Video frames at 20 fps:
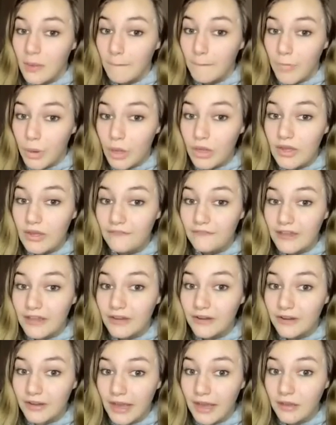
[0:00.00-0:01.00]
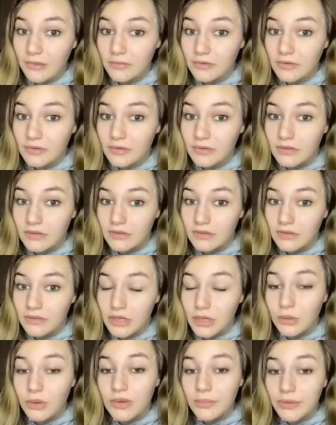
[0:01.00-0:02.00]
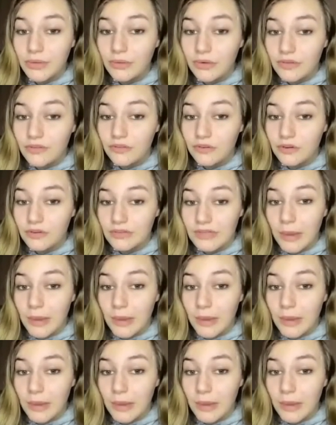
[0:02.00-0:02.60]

Put a finger down. You are beautiful.